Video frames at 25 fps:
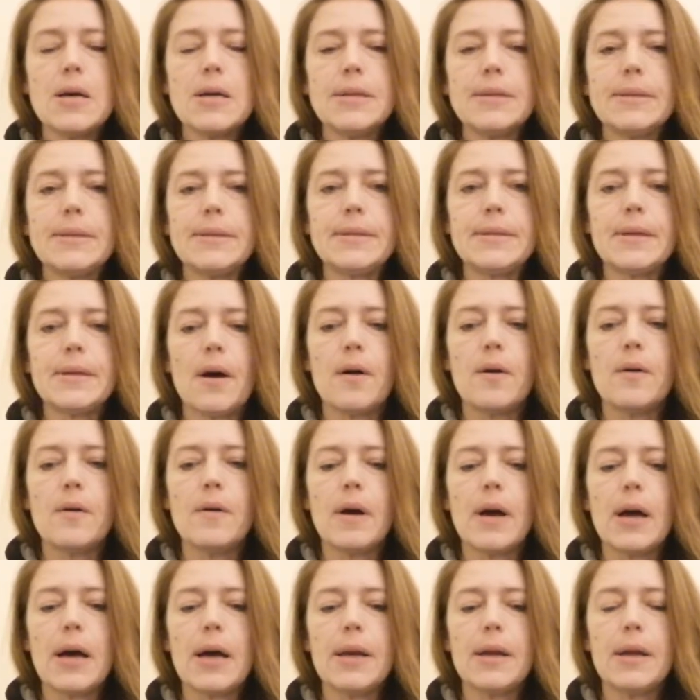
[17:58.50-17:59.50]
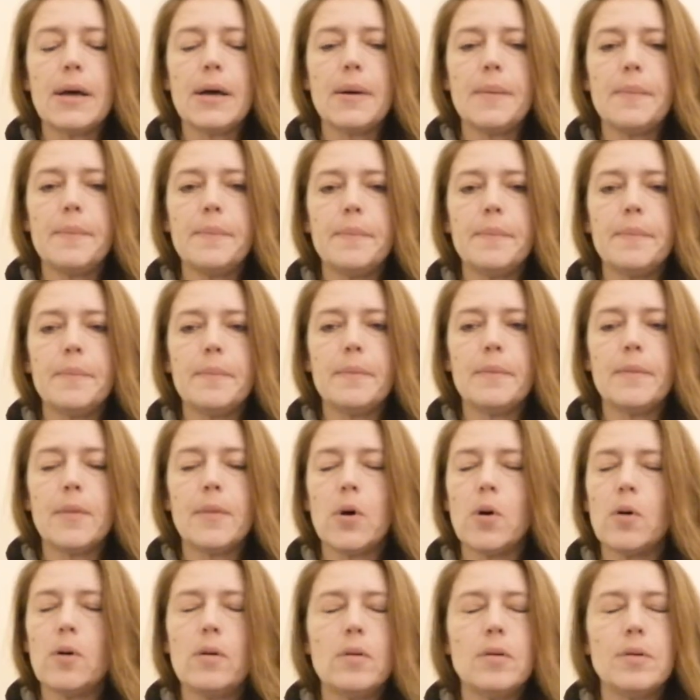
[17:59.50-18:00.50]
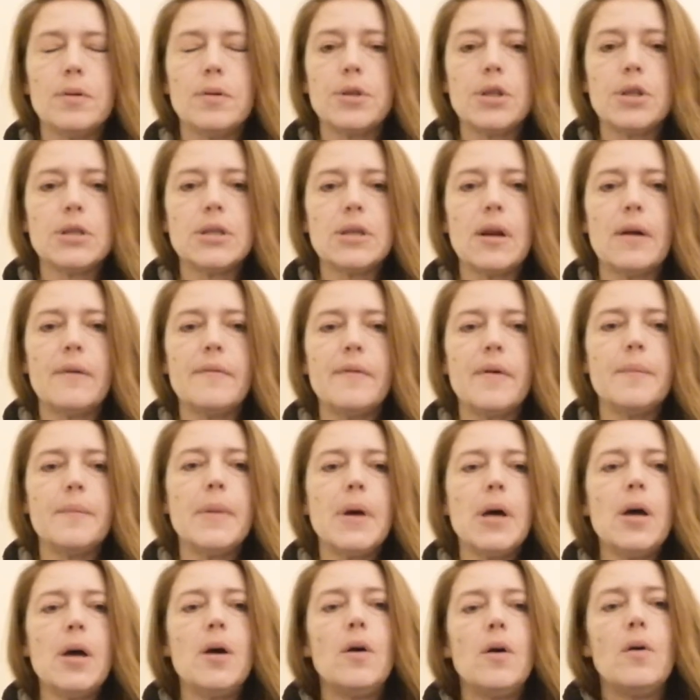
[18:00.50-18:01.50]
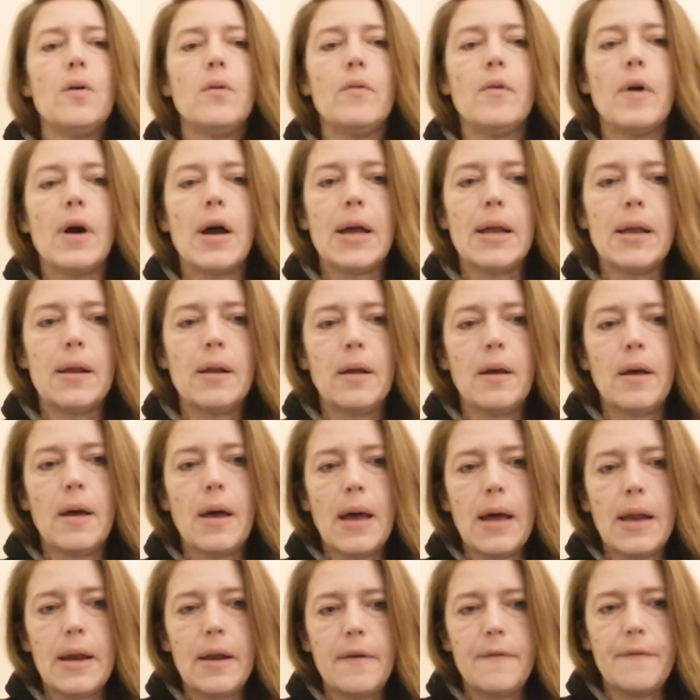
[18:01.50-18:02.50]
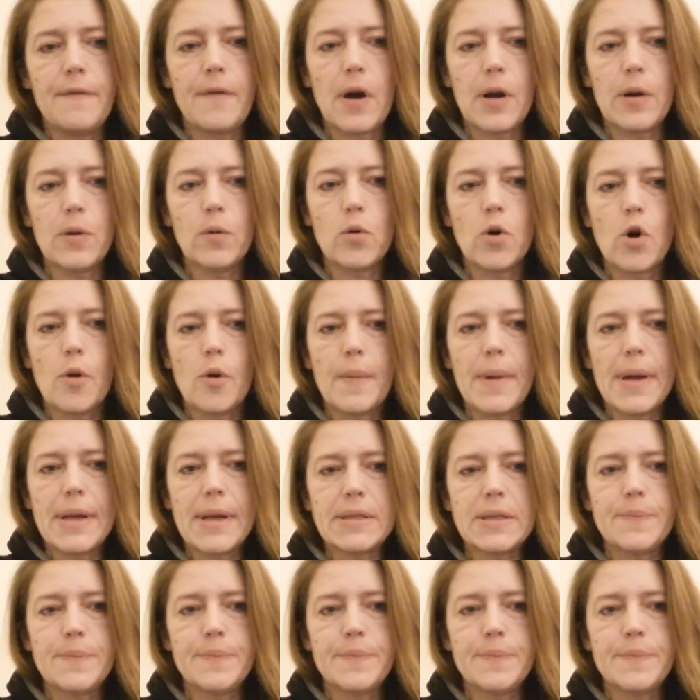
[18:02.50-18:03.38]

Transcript: So, and, um, oh, just love him. Right, any final comments